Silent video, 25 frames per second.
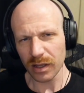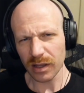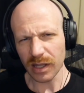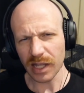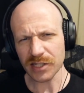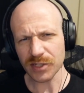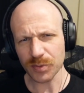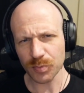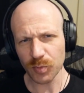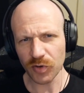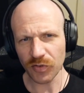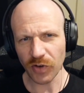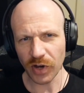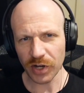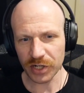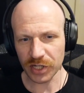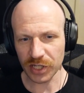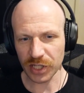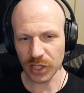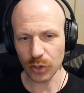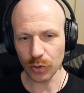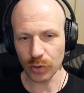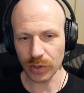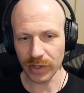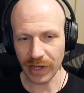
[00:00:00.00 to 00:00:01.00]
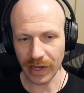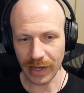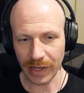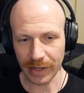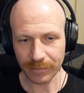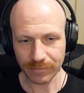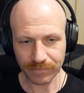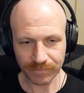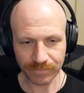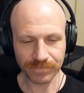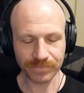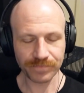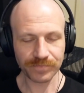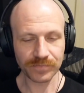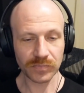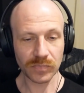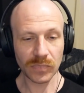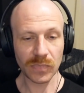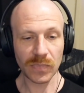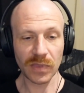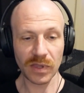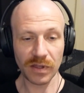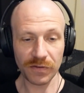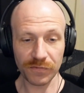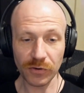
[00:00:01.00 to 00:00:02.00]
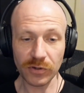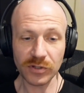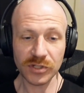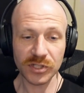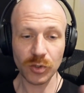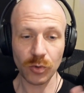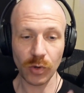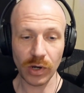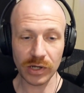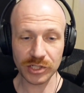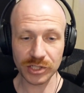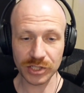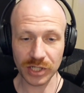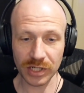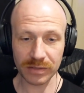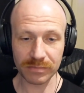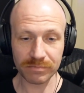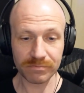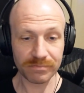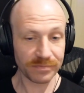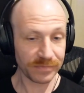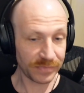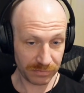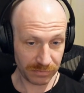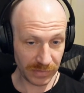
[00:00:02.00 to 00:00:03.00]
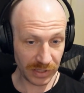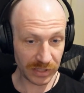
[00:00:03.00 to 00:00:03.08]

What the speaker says: Let's move on to Q&A. The first question